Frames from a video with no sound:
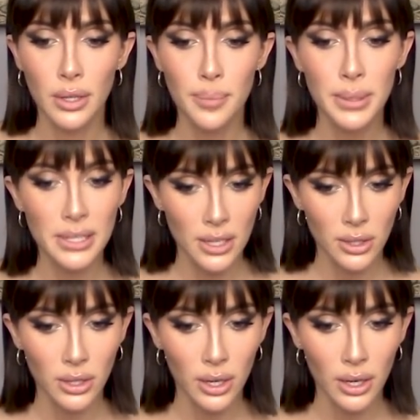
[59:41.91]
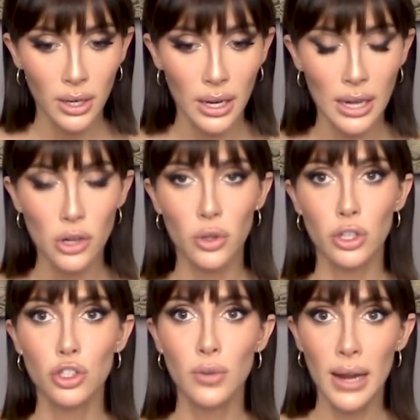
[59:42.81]
in particular, and I know
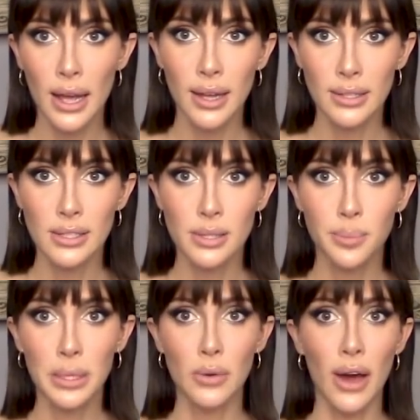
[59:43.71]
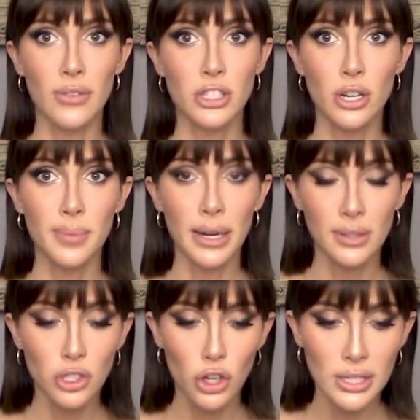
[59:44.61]
you're trans, but you haven't started
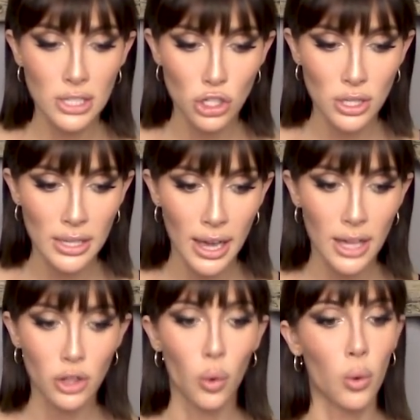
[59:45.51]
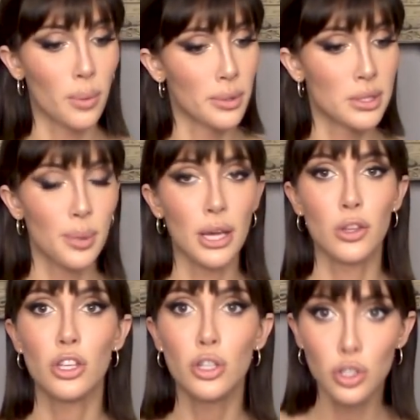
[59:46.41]
medically transitioning yet, and the hormones play a
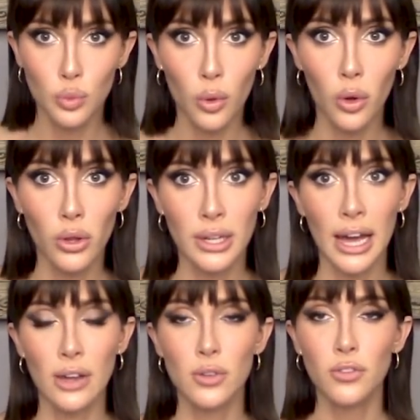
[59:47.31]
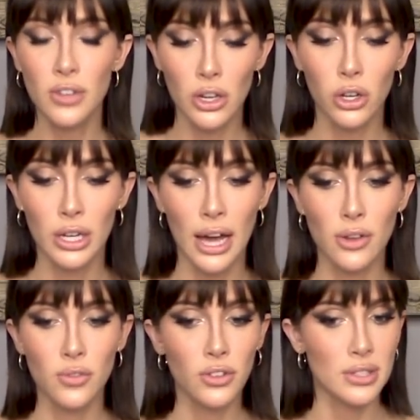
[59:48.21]
huge role in how you feel and how
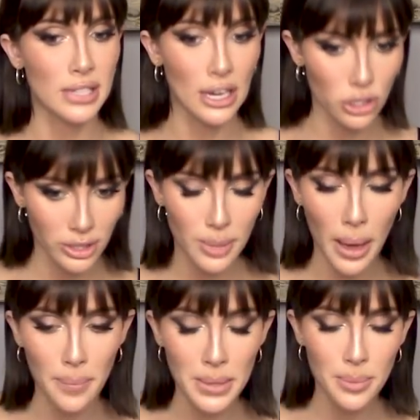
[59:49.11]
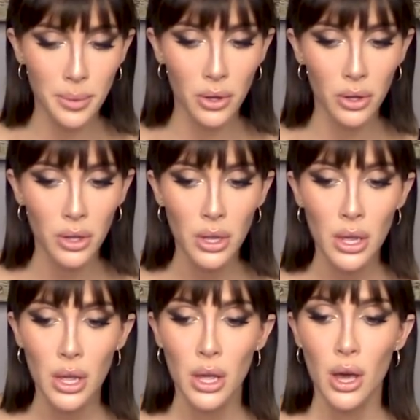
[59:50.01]
you feel sexually about people.
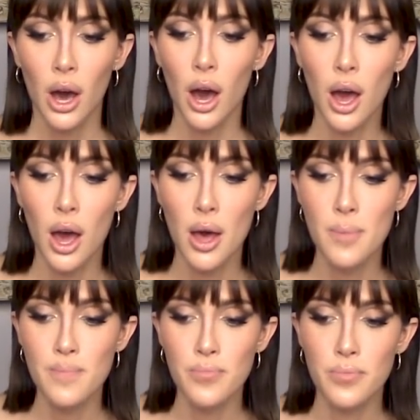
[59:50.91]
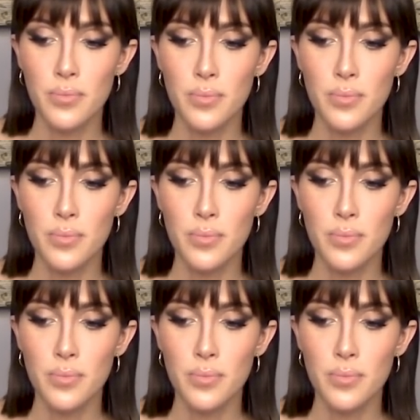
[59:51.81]
Um,